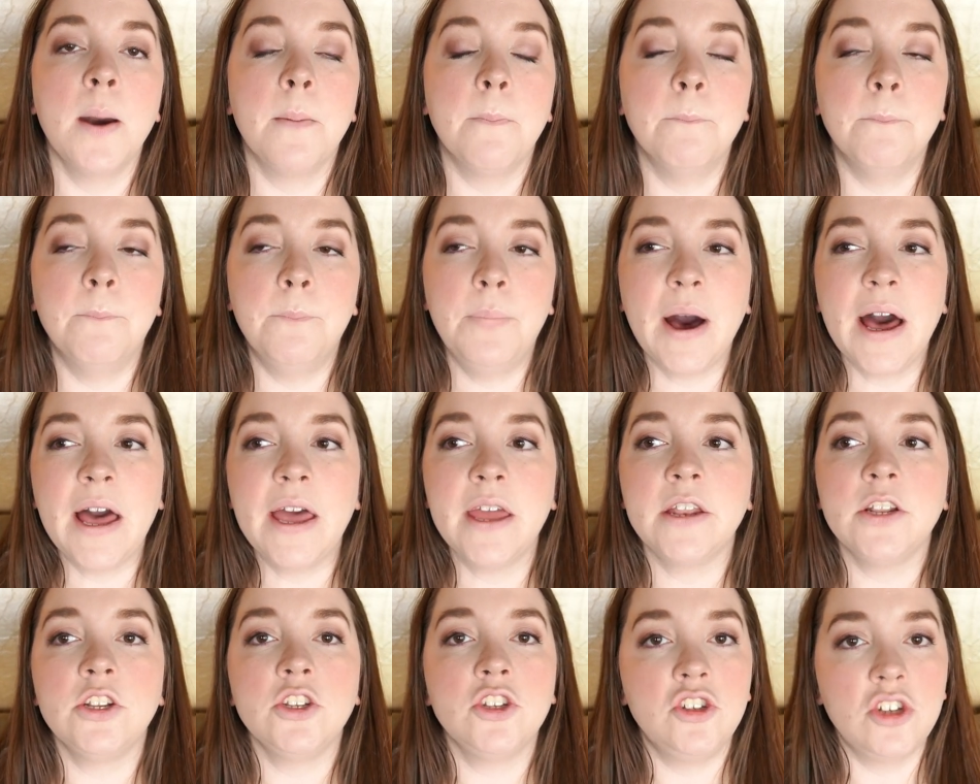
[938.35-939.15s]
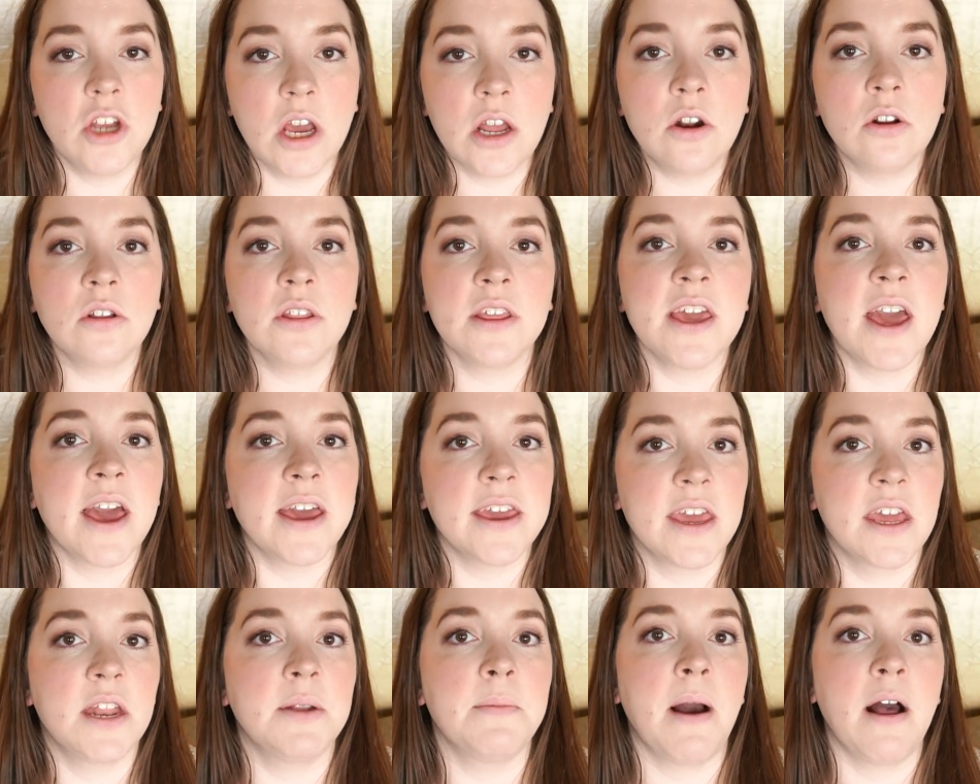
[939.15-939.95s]
but generally I
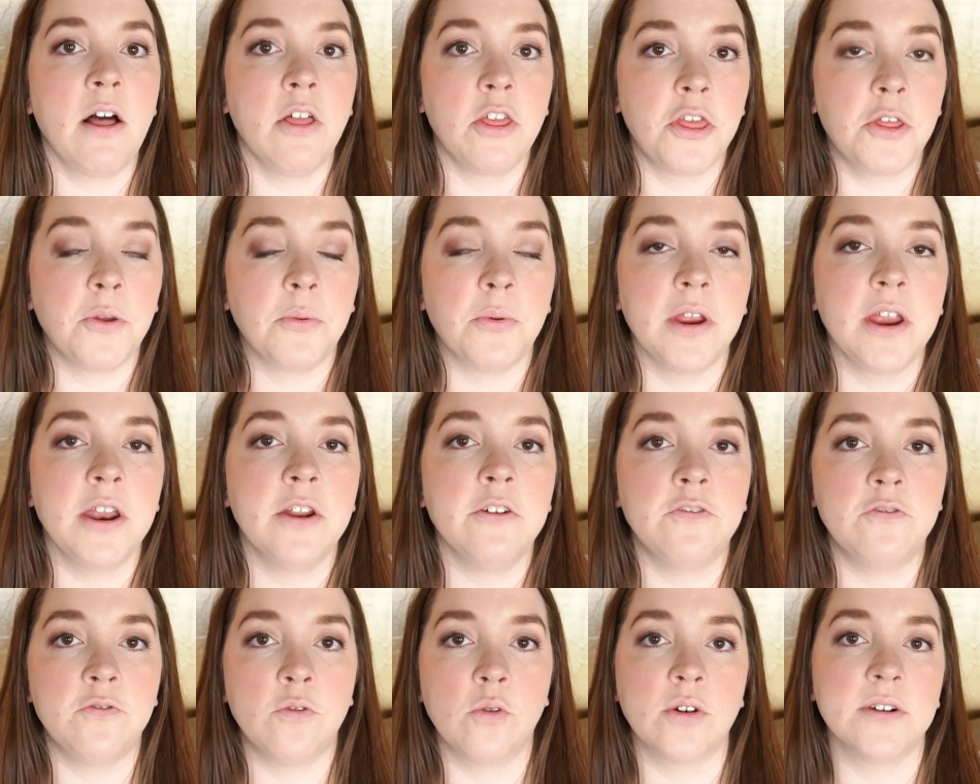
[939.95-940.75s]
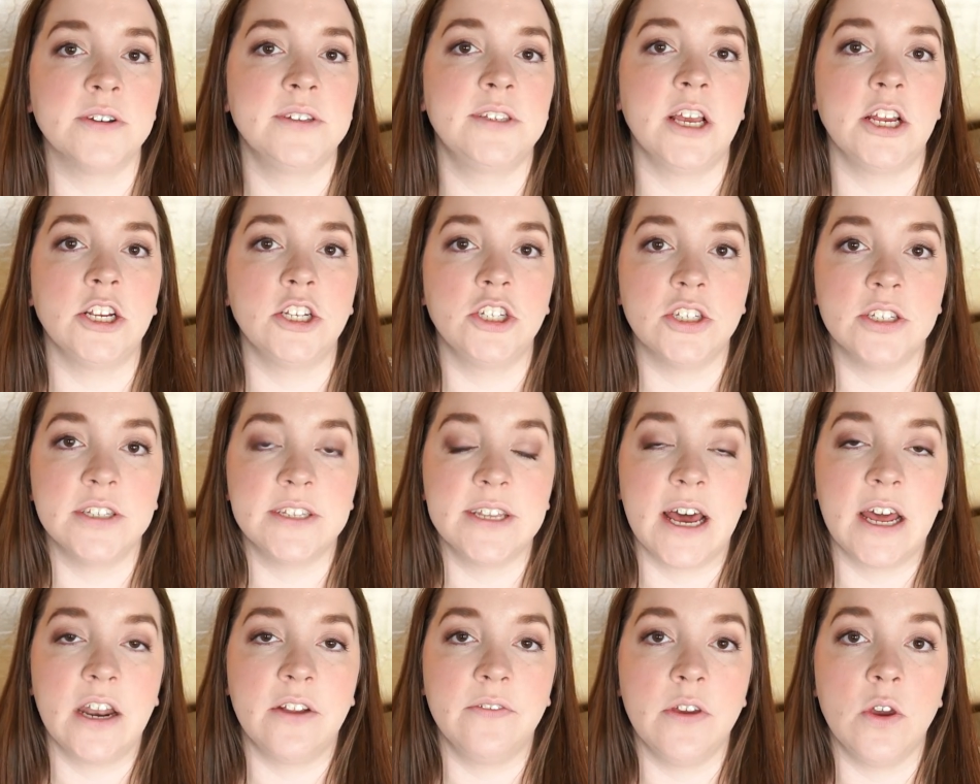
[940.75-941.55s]
get about 3 to 4
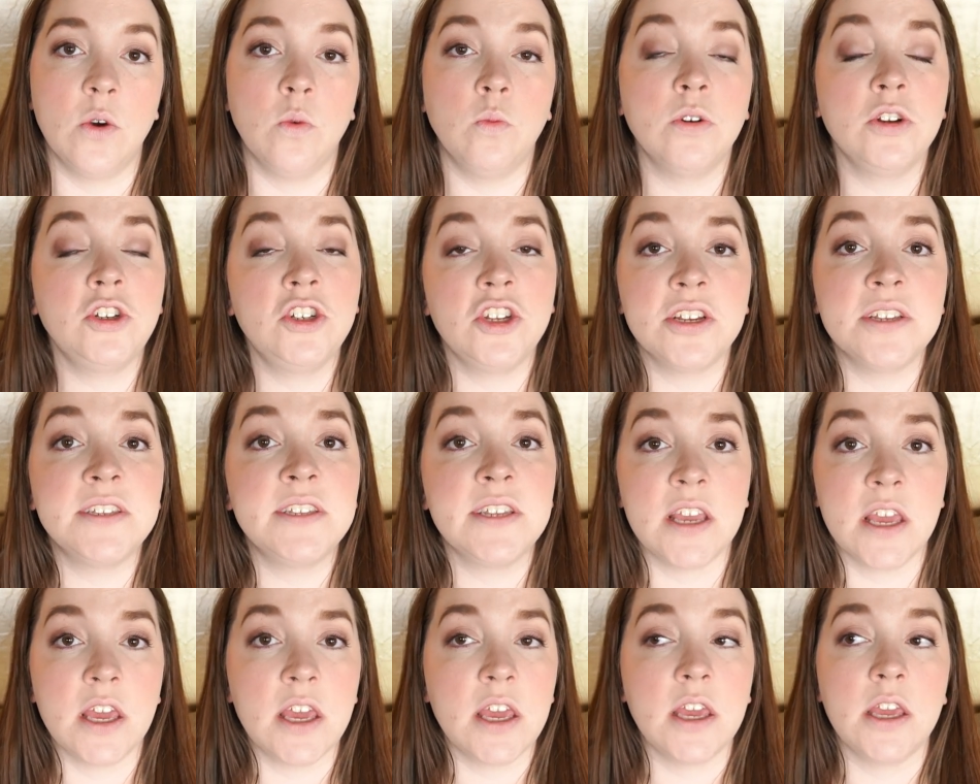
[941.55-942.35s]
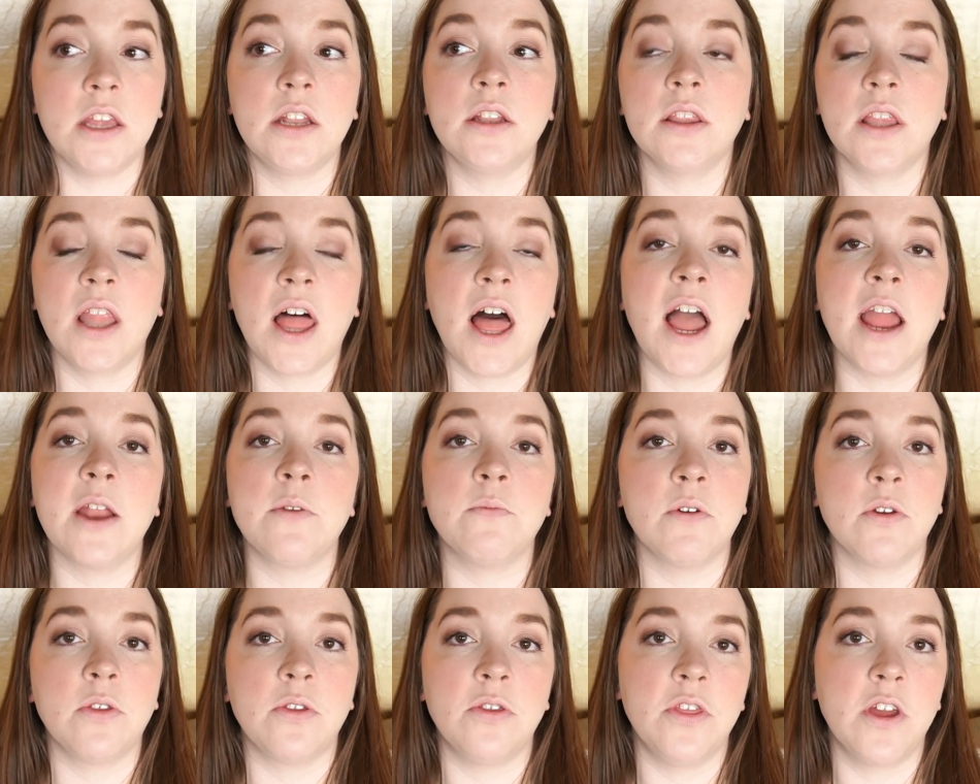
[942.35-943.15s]
sessions out of it, which is in
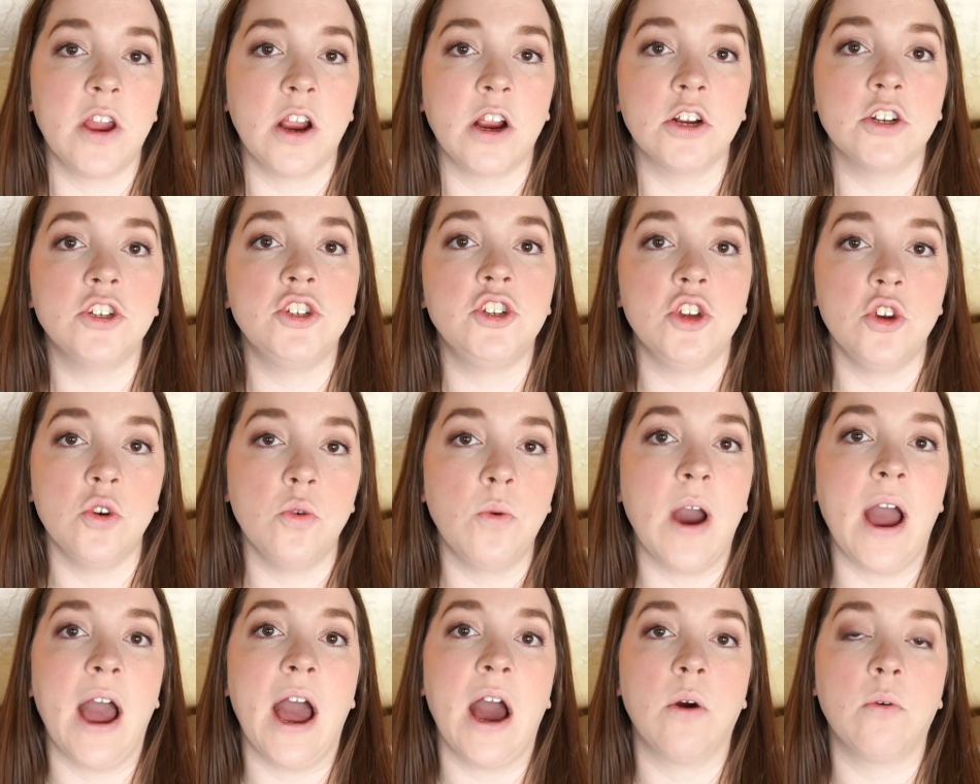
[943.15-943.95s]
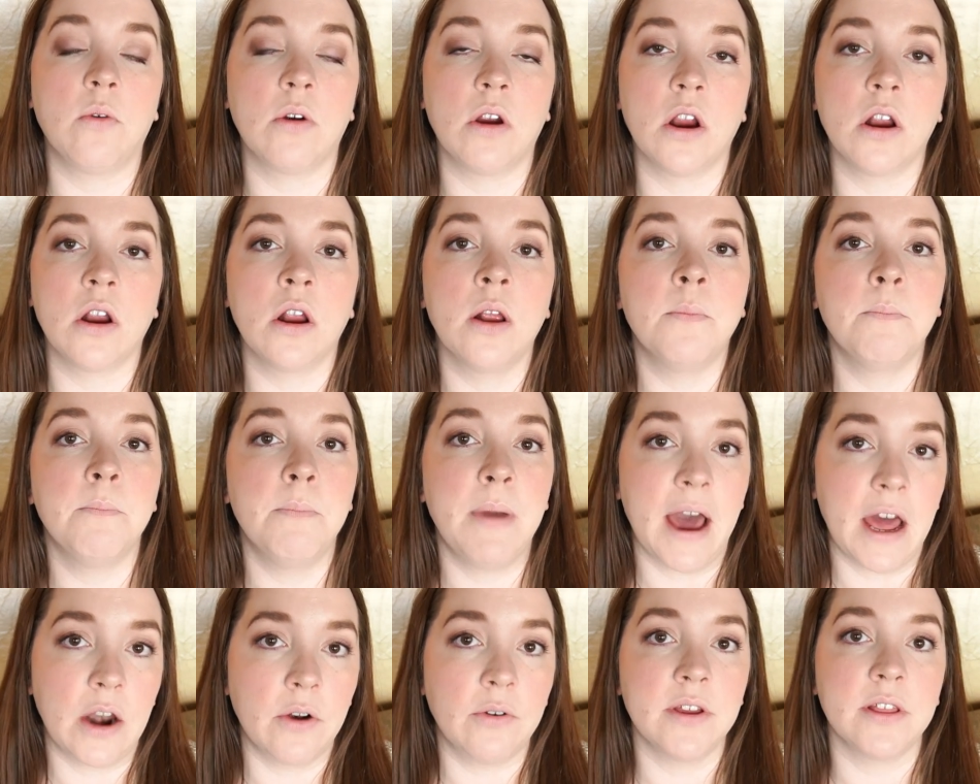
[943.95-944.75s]
line with their 2-hour
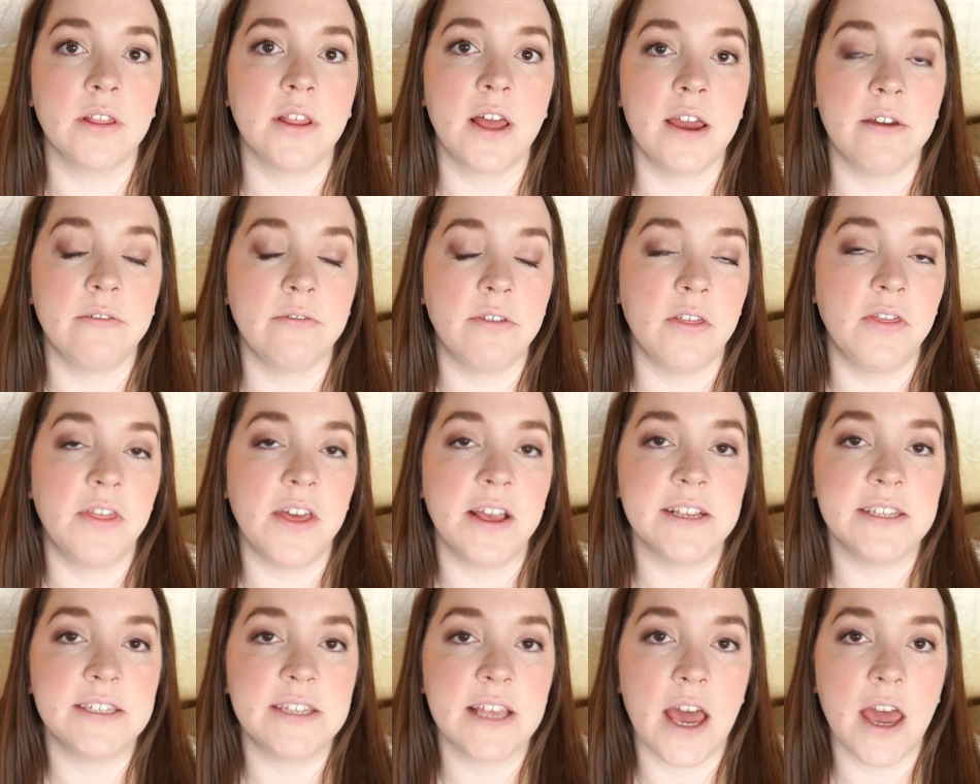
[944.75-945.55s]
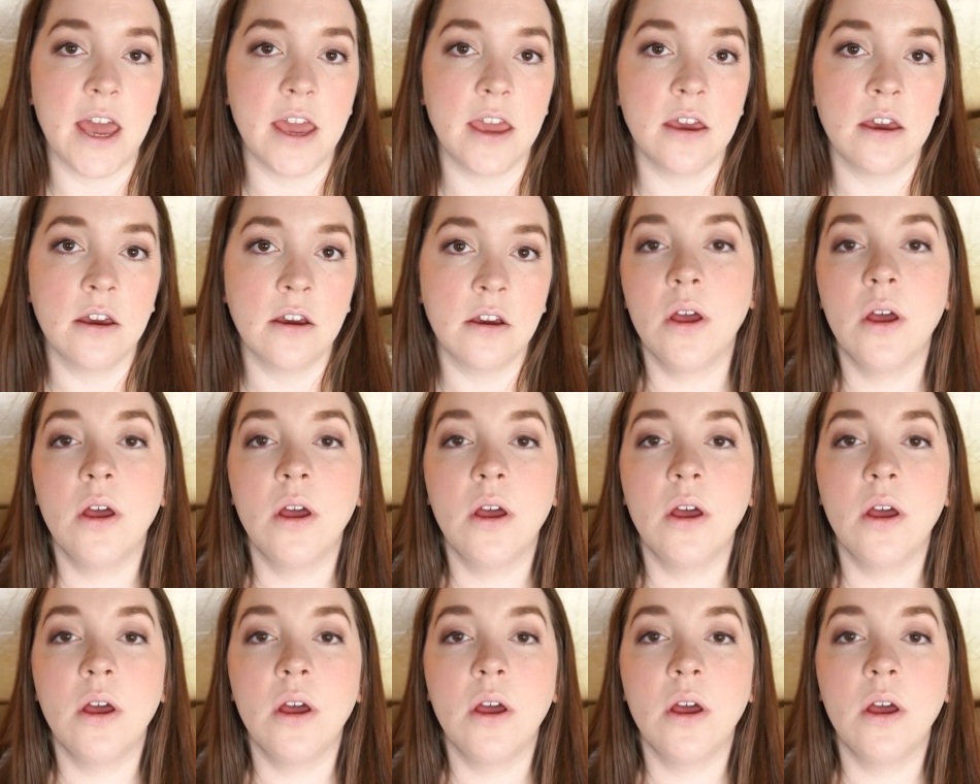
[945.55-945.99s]
battery life that they say.